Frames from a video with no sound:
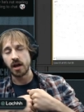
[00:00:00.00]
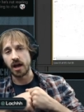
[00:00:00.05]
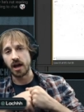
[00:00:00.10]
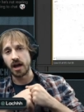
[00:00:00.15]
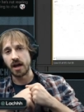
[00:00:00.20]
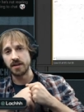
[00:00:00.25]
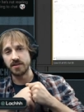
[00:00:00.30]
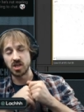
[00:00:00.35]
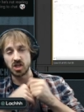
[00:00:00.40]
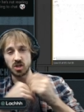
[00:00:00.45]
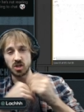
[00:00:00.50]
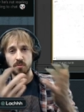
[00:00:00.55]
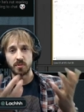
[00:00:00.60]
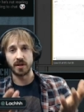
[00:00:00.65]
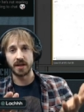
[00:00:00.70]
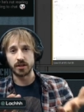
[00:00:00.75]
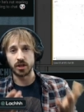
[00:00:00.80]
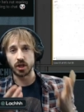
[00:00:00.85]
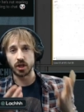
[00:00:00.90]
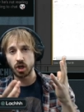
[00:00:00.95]
uh,
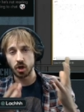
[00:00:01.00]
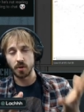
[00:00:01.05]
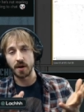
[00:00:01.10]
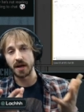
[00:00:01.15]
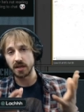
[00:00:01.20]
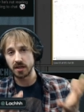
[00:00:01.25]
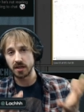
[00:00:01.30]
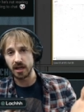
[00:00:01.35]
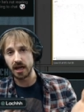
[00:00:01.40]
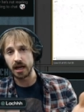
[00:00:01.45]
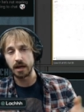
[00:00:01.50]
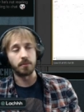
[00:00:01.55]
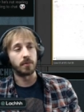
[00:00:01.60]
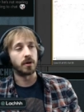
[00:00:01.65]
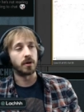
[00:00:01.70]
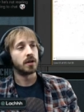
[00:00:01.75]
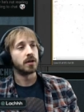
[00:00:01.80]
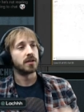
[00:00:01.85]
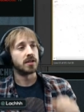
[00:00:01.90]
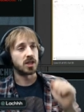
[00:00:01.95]
display the correct
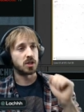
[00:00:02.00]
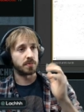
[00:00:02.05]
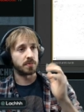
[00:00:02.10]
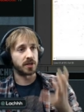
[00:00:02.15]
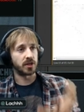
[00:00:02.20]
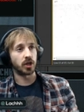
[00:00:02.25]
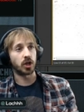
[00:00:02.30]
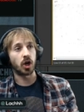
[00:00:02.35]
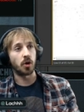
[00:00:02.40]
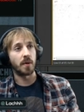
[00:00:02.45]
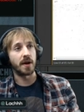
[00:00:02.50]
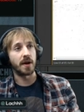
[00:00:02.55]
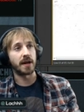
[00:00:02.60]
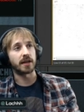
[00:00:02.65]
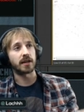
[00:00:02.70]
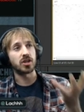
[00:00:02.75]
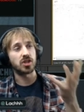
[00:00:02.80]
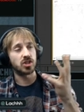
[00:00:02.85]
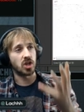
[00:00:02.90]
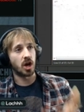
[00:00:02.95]
name, display the
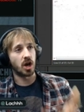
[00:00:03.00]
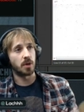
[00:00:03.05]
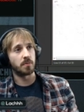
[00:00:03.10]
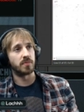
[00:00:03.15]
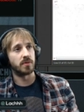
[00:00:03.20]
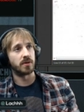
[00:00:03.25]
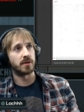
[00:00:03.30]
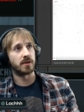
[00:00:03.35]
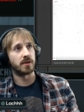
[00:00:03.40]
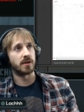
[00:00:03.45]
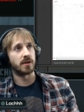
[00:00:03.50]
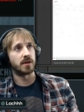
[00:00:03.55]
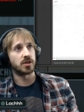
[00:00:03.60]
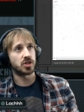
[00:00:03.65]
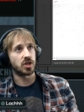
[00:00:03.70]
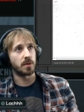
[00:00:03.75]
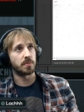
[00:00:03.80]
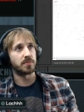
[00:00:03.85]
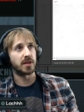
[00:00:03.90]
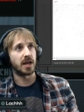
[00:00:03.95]
correct sub uh,
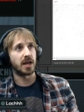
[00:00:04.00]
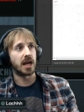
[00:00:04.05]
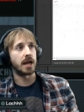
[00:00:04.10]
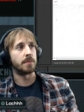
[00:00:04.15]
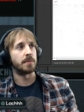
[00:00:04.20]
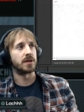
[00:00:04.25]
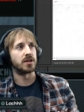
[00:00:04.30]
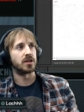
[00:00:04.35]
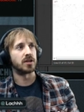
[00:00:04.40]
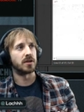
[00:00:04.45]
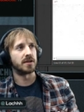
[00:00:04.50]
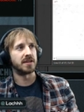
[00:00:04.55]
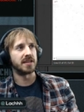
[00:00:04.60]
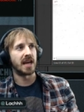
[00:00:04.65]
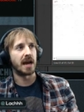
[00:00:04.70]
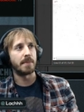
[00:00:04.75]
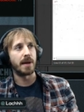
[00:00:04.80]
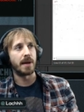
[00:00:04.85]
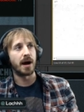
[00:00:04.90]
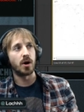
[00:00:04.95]
sub name and the, the
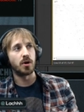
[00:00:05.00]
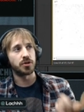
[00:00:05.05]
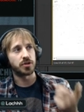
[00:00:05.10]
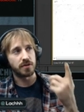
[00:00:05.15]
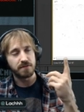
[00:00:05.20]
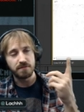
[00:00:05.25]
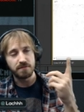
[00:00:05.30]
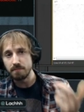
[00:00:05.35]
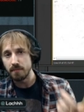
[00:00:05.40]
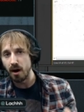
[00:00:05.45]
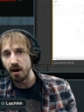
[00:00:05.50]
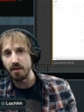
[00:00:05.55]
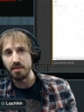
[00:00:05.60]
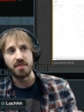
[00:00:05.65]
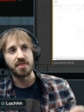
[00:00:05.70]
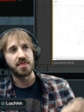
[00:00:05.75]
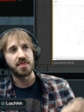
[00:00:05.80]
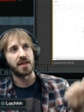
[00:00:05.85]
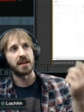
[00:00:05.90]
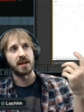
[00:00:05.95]
amount of
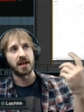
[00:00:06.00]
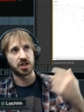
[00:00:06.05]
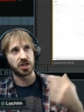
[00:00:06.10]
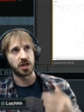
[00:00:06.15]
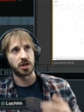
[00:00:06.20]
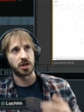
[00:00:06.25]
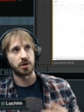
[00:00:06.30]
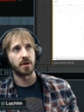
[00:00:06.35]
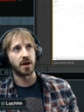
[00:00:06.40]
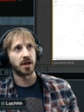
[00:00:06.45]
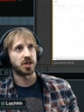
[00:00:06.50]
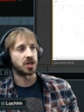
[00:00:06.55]
month and etc